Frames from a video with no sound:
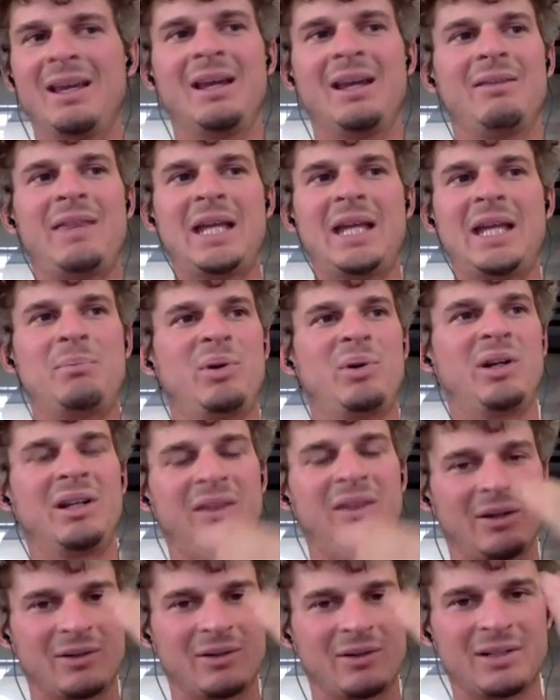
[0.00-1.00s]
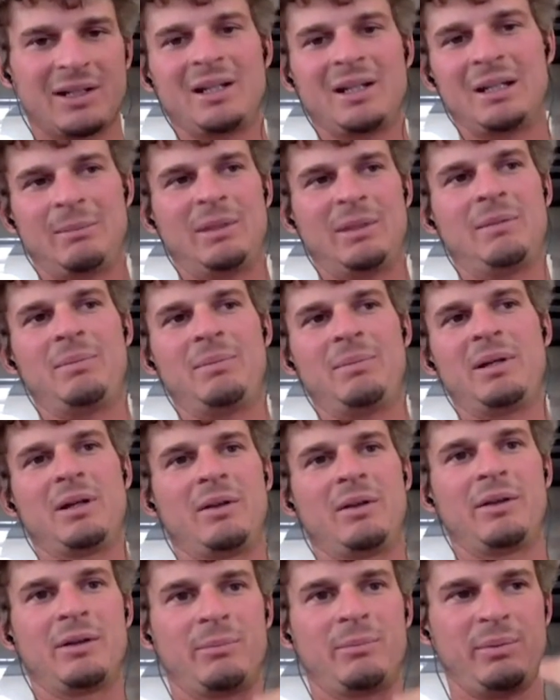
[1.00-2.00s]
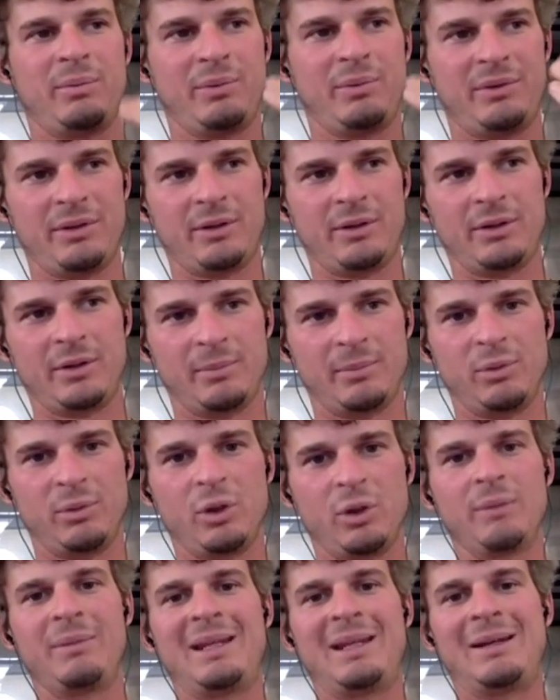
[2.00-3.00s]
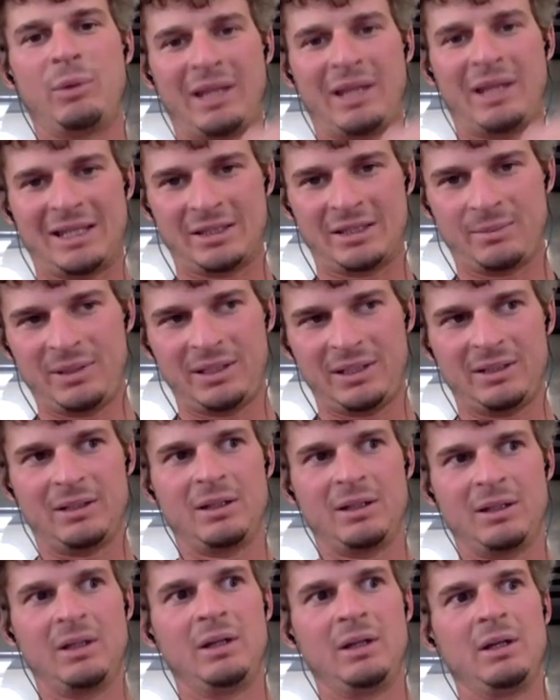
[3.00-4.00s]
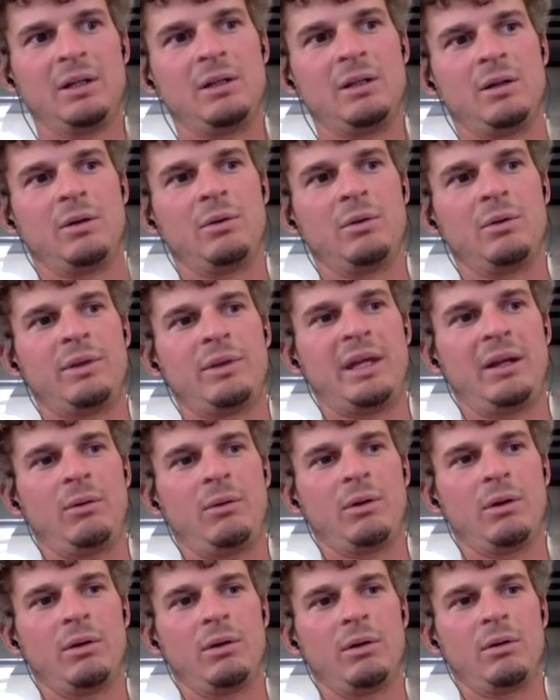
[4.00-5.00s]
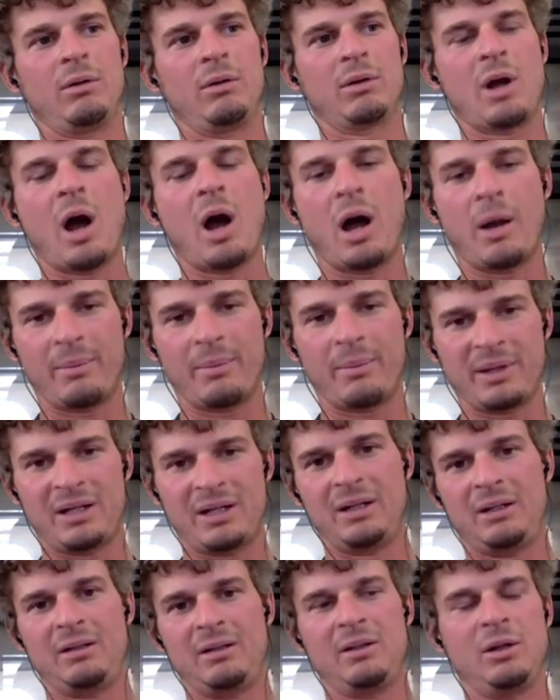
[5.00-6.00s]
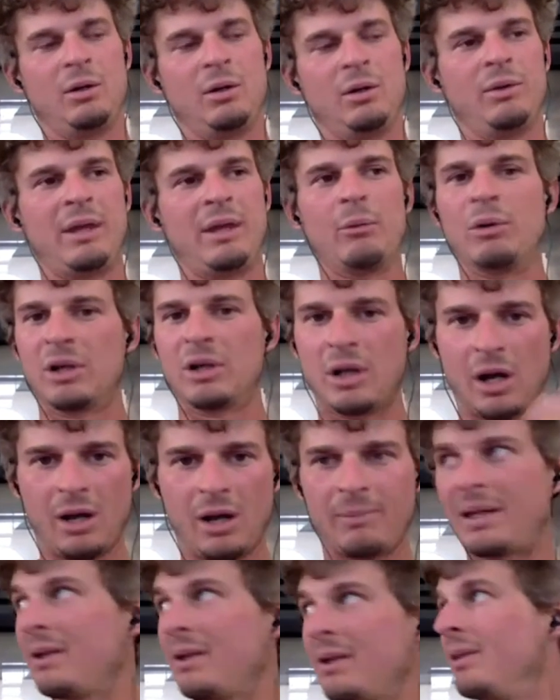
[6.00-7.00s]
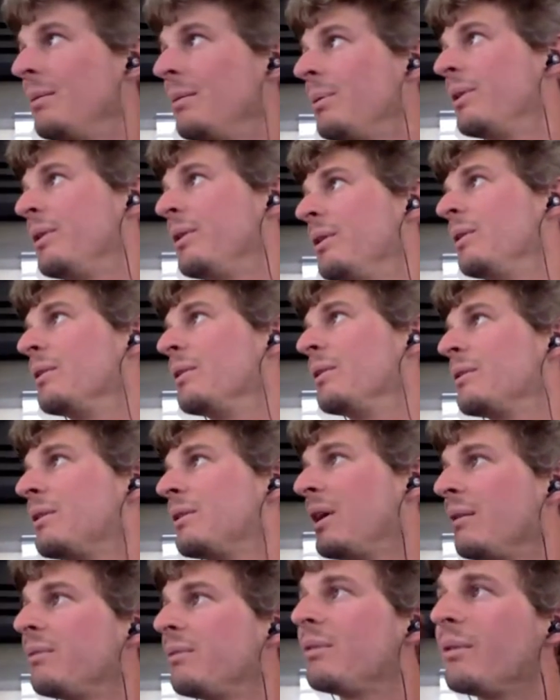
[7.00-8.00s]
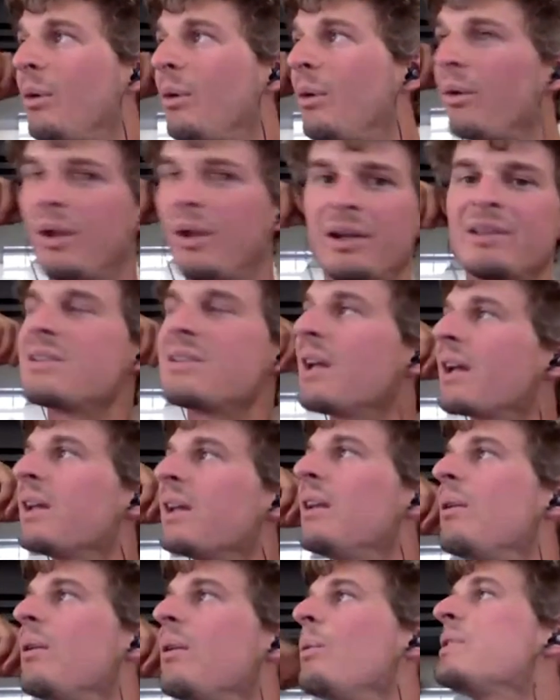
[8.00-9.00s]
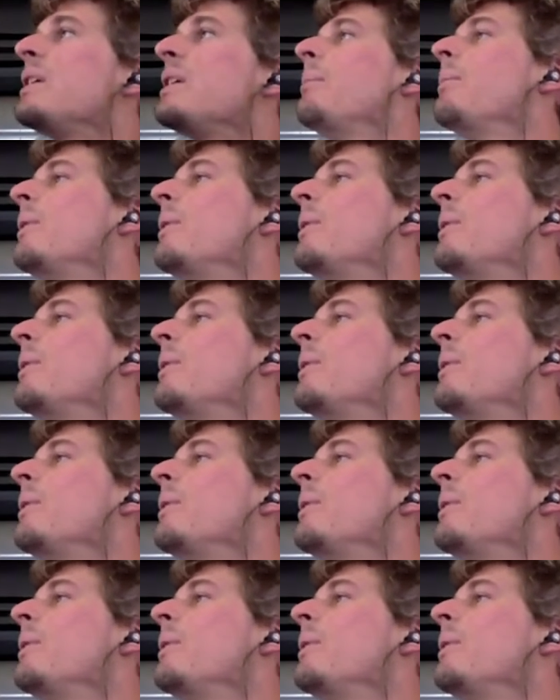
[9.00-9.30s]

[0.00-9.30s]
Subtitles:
They put in their time. They've been on their deployment as a pig. You know, they were competent. You know, they were incompetent in the platoon and stuff. Hold on a second. What's up?